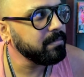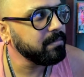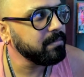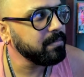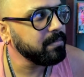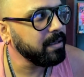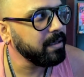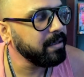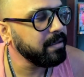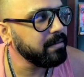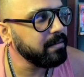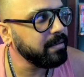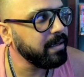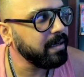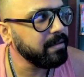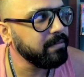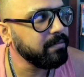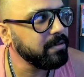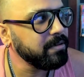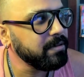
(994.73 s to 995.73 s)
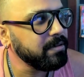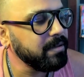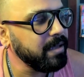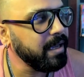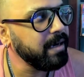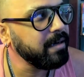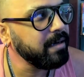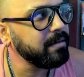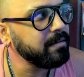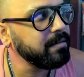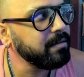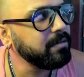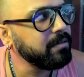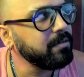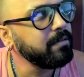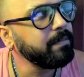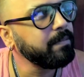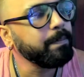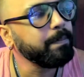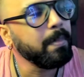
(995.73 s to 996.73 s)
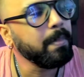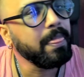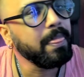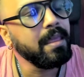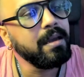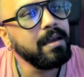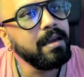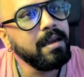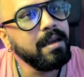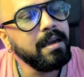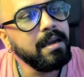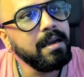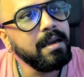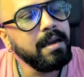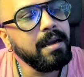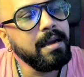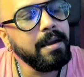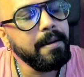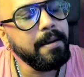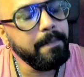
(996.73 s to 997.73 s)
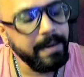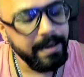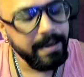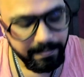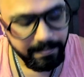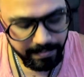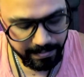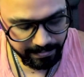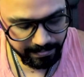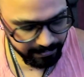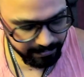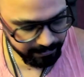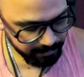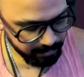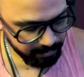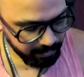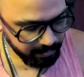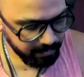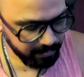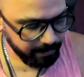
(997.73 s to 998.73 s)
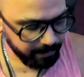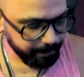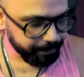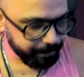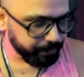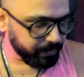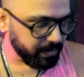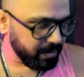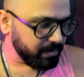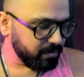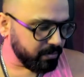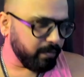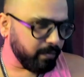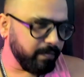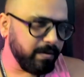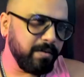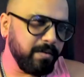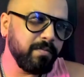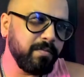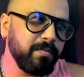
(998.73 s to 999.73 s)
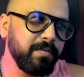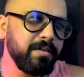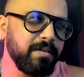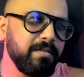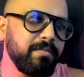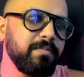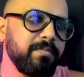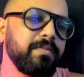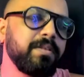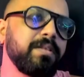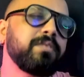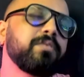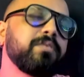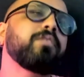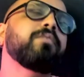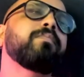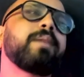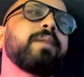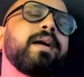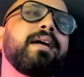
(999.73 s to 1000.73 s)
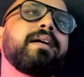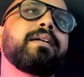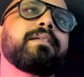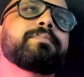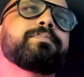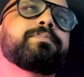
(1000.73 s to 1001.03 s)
like, that was that, you know. But anyways, so we drove back,